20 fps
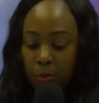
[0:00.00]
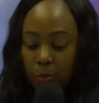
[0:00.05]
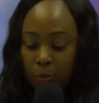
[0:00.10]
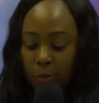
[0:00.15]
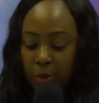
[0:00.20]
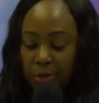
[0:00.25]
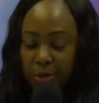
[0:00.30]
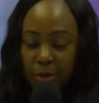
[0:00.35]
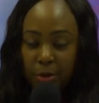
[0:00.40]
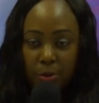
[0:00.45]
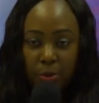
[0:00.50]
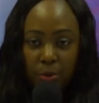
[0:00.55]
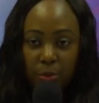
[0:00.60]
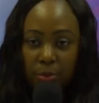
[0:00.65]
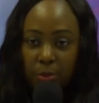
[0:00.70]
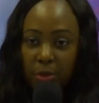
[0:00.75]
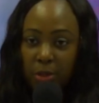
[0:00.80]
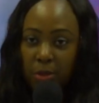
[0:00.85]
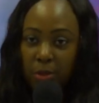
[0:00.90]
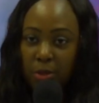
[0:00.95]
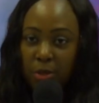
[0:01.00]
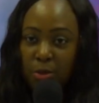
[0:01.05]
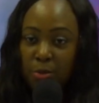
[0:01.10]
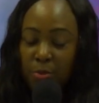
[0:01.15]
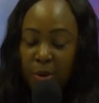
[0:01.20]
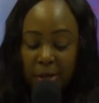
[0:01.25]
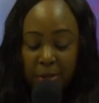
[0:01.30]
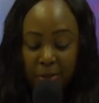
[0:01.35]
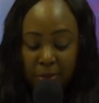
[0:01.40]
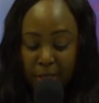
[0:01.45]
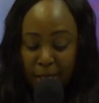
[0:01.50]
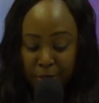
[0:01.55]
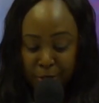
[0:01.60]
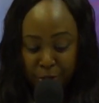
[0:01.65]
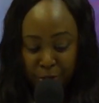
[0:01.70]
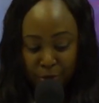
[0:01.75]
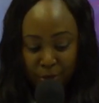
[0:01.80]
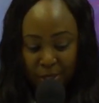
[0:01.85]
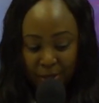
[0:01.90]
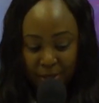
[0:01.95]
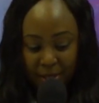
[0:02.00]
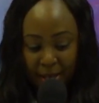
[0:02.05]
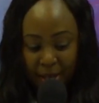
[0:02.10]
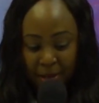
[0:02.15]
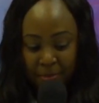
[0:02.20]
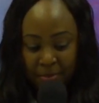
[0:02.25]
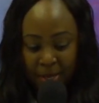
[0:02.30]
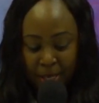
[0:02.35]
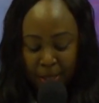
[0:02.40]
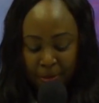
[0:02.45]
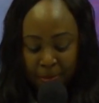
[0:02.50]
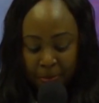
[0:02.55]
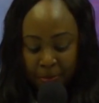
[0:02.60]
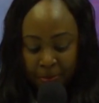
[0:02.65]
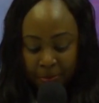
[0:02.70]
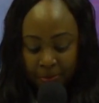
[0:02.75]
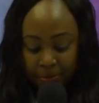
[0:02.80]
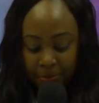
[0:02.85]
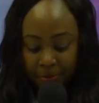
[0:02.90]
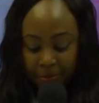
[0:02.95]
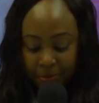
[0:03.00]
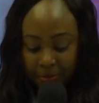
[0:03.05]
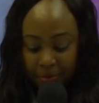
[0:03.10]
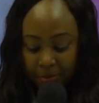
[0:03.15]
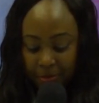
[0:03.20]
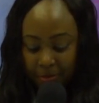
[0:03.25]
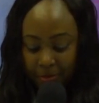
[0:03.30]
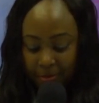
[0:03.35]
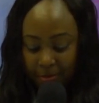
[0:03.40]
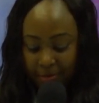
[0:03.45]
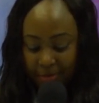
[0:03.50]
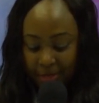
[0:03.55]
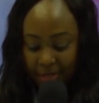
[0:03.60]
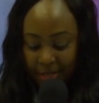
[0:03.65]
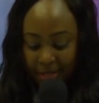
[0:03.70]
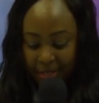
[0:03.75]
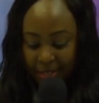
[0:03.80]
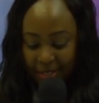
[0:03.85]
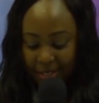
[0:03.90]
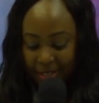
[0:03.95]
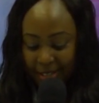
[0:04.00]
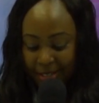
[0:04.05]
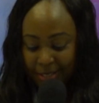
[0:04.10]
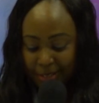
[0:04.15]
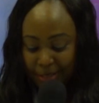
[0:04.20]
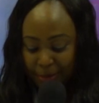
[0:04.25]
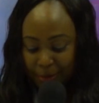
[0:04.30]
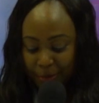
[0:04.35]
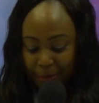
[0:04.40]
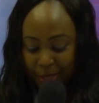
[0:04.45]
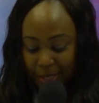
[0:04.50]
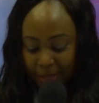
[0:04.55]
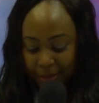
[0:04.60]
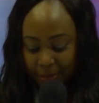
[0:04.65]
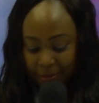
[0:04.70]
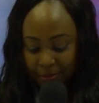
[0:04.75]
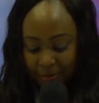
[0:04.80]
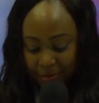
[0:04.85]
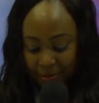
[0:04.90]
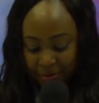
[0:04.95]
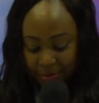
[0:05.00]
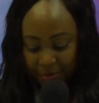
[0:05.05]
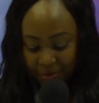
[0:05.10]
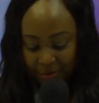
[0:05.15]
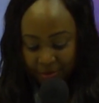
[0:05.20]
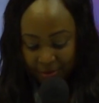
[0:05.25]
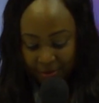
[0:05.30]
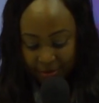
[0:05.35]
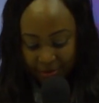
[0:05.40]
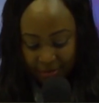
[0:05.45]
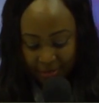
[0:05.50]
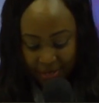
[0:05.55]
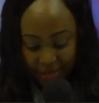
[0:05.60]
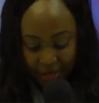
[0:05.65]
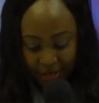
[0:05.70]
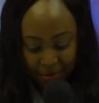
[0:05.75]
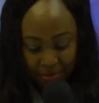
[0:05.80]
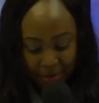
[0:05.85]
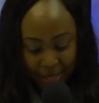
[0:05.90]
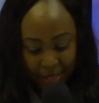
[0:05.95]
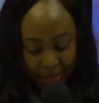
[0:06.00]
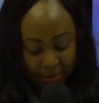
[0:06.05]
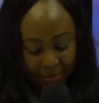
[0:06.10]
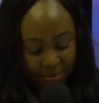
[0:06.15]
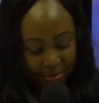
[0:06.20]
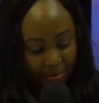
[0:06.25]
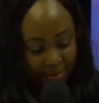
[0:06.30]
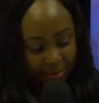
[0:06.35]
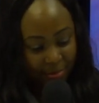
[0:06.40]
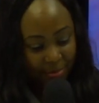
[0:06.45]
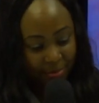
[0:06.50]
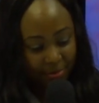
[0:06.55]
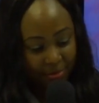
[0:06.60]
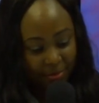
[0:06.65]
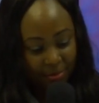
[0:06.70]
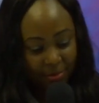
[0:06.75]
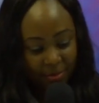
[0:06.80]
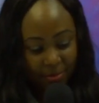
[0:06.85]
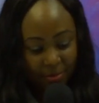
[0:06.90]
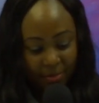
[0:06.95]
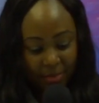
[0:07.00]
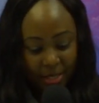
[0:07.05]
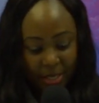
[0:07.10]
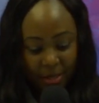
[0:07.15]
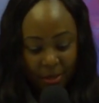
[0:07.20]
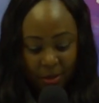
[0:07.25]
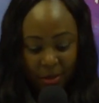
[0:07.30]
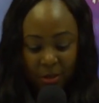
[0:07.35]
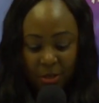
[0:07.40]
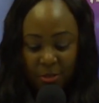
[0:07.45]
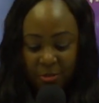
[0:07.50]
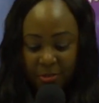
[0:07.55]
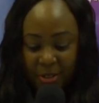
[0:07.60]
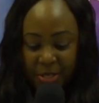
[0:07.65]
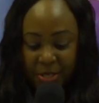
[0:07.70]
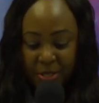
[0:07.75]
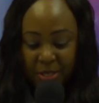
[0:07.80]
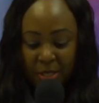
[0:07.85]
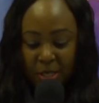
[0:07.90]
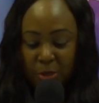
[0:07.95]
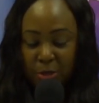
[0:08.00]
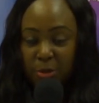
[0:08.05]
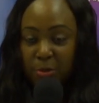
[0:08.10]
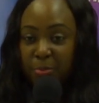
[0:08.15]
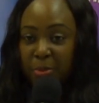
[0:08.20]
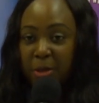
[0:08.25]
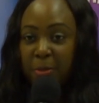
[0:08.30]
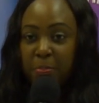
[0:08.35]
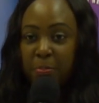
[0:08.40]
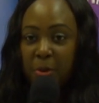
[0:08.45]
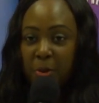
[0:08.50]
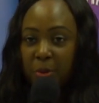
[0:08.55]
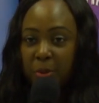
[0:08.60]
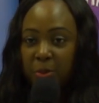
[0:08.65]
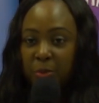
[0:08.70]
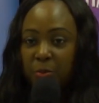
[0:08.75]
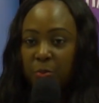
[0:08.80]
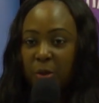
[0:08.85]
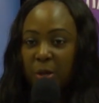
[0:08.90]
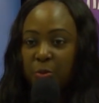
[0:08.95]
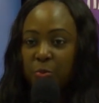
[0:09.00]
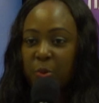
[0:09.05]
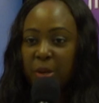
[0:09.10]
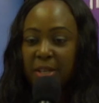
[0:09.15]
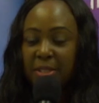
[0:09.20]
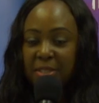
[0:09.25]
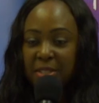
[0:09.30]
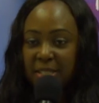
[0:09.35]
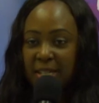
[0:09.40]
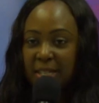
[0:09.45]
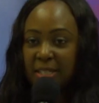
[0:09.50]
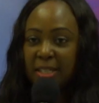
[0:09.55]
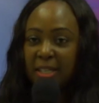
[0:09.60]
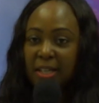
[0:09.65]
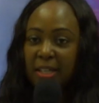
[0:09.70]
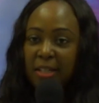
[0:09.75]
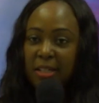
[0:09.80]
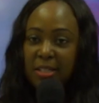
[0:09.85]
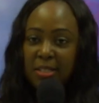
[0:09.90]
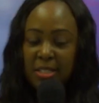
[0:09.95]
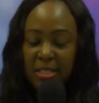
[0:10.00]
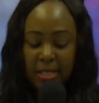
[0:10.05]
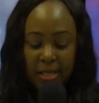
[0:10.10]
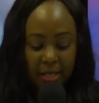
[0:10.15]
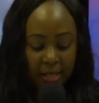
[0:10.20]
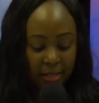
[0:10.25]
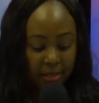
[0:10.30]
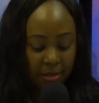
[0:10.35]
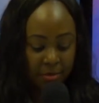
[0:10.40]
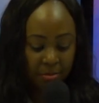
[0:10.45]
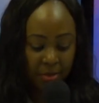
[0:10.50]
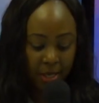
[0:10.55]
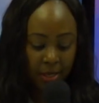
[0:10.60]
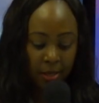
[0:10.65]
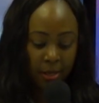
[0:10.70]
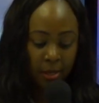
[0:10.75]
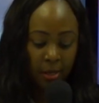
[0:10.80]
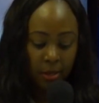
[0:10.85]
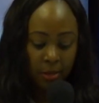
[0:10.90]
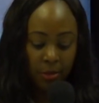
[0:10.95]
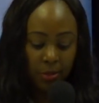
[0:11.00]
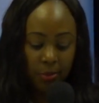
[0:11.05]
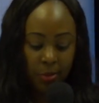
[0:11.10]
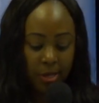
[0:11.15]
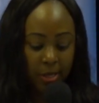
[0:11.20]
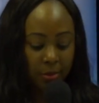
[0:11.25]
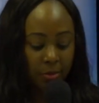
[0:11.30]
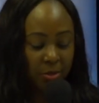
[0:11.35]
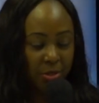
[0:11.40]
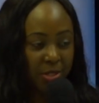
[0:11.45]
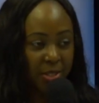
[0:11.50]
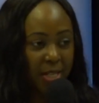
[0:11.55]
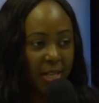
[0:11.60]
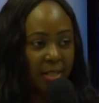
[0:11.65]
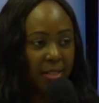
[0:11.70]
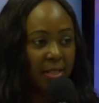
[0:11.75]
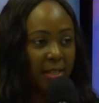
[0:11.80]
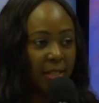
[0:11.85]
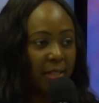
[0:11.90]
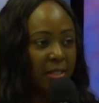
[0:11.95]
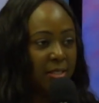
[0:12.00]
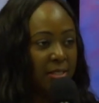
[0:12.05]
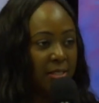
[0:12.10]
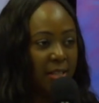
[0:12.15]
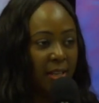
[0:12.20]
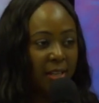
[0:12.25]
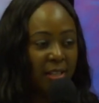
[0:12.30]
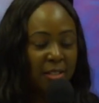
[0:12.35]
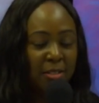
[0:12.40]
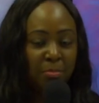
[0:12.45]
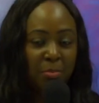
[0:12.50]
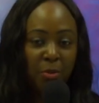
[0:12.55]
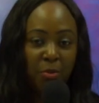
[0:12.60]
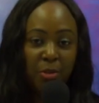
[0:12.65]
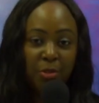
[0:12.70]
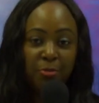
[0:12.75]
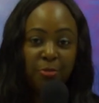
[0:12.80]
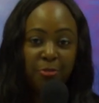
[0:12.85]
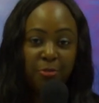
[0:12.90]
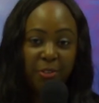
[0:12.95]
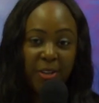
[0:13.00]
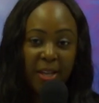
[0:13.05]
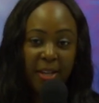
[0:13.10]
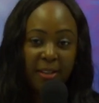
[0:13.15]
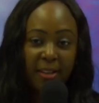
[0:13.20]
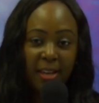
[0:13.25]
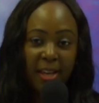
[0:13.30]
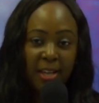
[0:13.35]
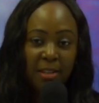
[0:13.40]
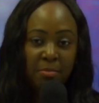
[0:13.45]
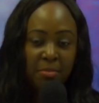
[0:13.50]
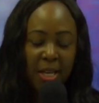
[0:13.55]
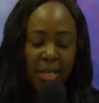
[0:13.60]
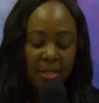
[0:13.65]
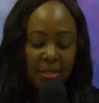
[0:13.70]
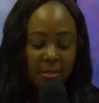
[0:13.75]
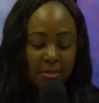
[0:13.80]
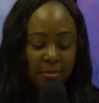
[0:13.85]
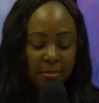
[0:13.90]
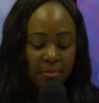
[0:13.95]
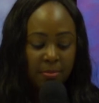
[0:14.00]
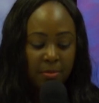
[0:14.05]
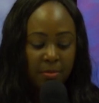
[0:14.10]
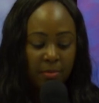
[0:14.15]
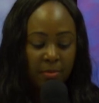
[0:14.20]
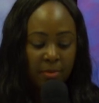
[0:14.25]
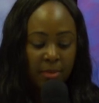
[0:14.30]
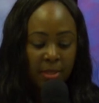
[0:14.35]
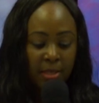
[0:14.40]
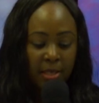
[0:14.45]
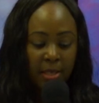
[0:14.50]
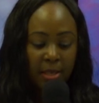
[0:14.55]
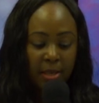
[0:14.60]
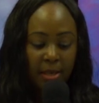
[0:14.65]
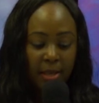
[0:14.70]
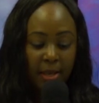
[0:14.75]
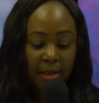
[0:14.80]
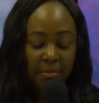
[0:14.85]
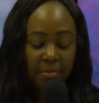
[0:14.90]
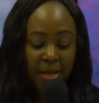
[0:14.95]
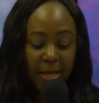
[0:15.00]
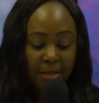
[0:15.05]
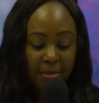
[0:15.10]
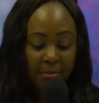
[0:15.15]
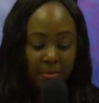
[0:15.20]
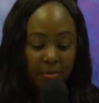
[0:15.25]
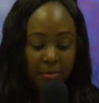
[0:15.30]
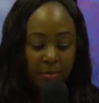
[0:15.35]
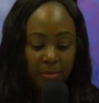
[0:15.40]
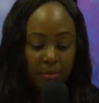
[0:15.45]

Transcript: with your regular strength. Amen? Hallelujah. Amen. Amen. All of us need to be bold when we are standing against the enemy. You cannot stand against the enemy with fear. Amen? Amen?